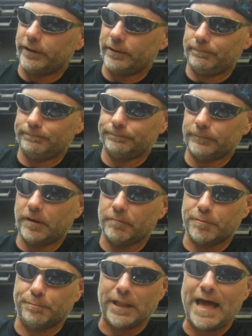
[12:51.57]
It
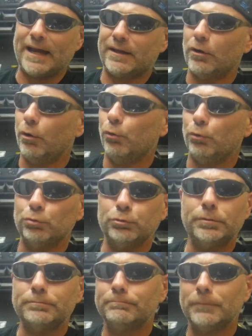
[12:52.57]
comes black, gold,
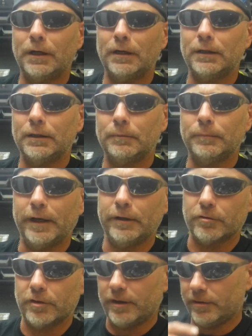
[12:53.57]
and
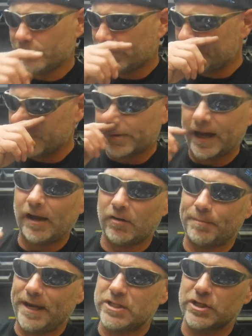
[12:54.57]
there's different styles.
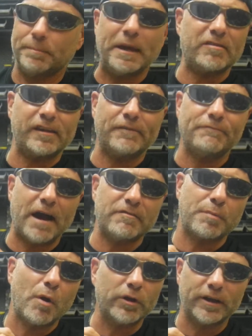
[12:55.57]
Banjing makes like a
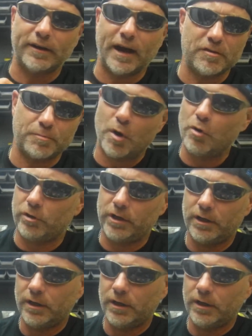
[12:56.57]
5-spoke and a 9-spoke.